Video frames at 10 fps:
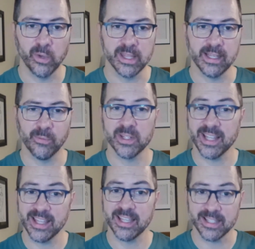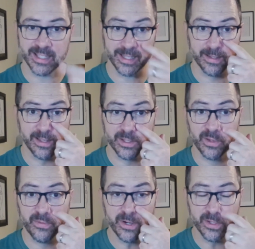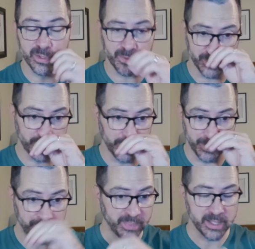one thing which I think is a very useful tool.